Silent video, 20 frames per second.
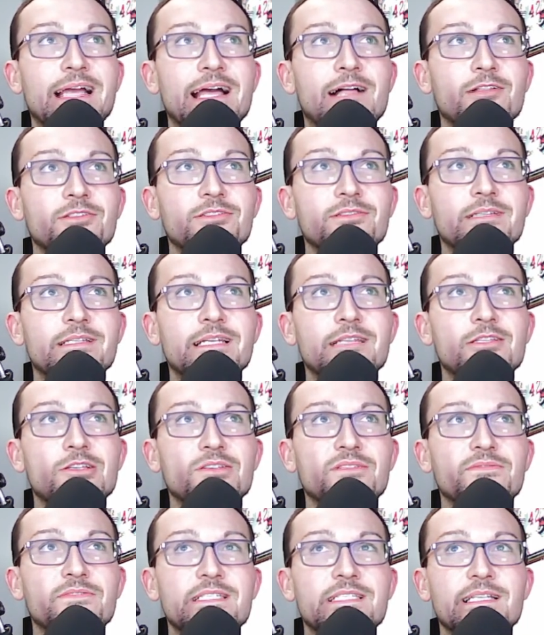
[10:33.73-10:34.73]
elderly in
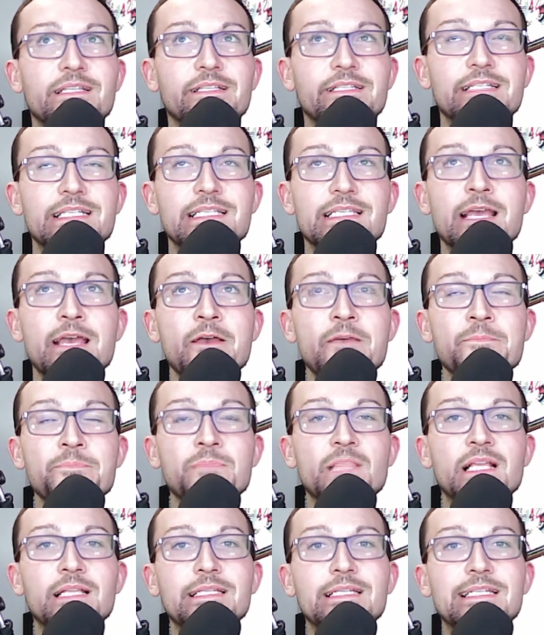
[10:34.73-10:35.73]
those facilities,
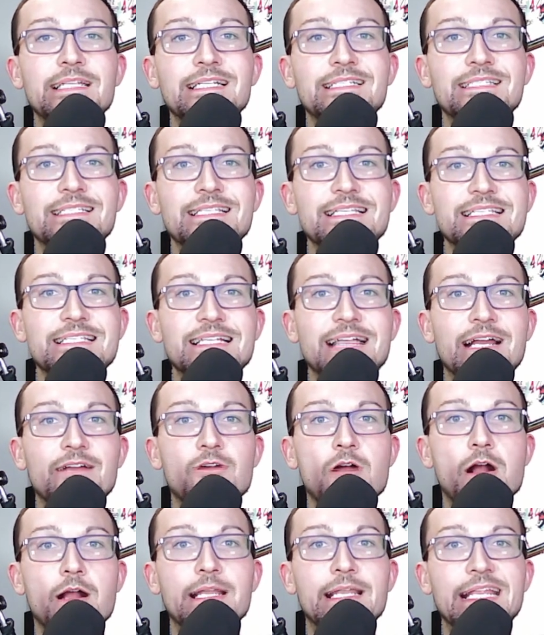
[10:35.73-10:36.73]
leading to the
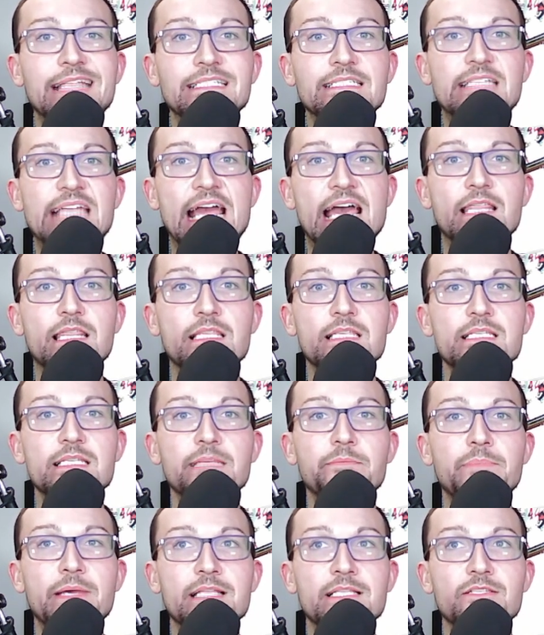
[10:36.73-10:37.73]
skyrocketing deaths
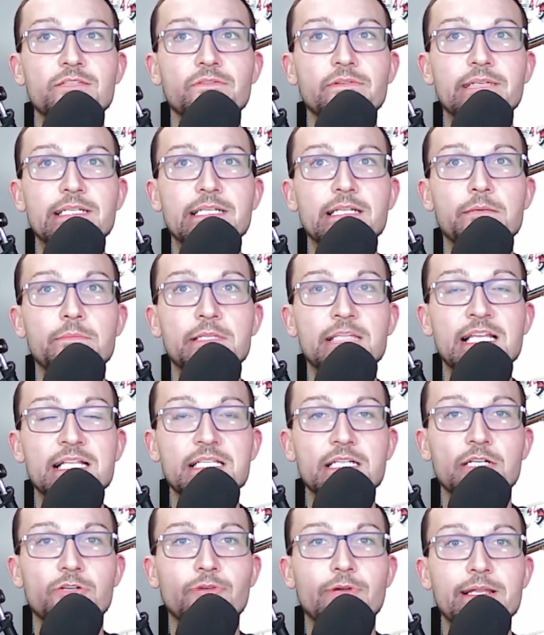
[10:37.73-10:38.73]
in Pennsylvania. But
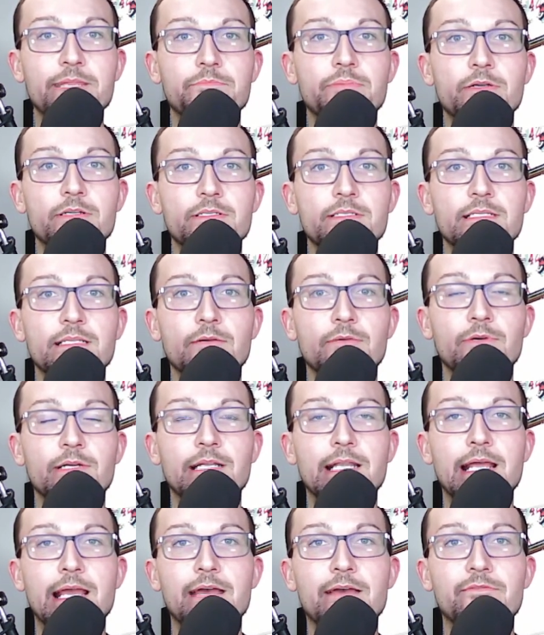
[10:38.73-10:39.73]
that's a great person that we're
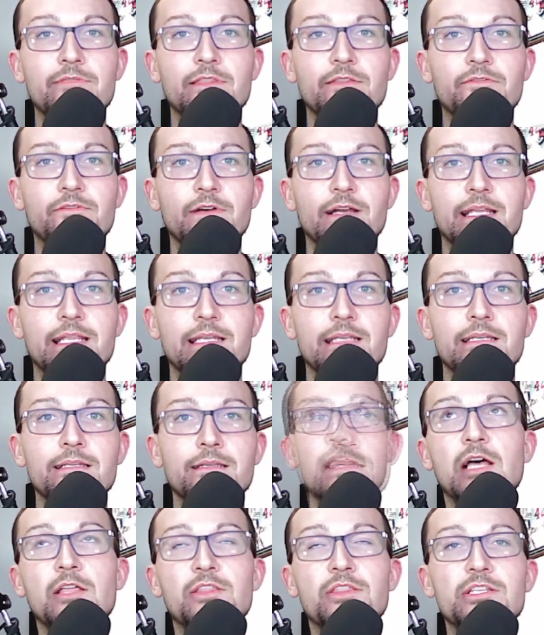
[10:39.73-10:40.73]
going to have in the fucking
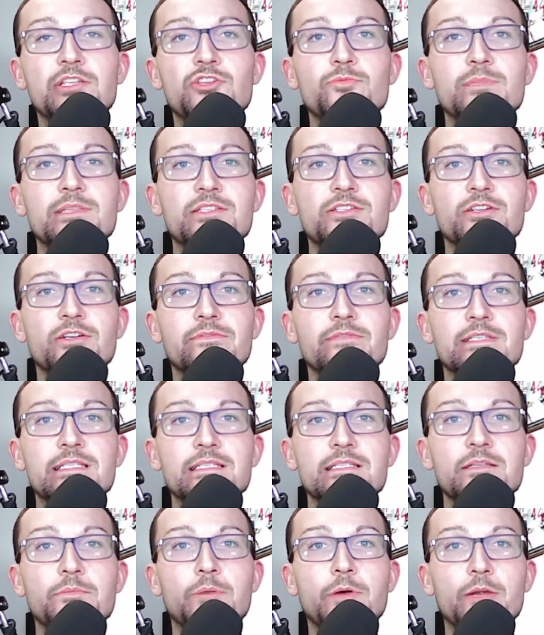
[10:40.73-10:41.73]
Health and Human
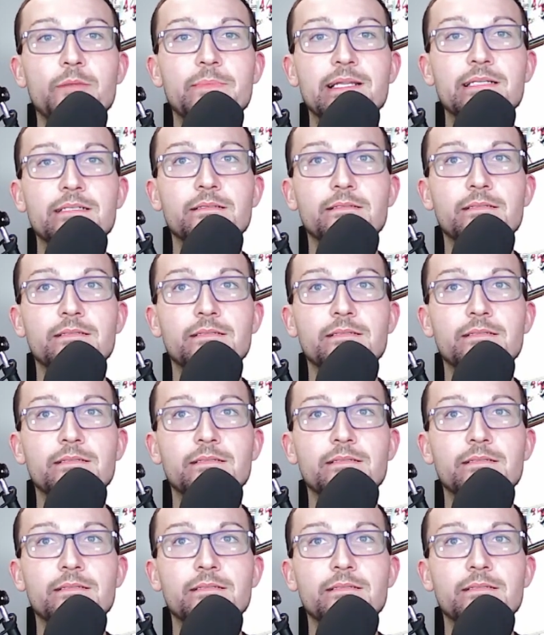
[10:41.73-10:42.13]
Services Department,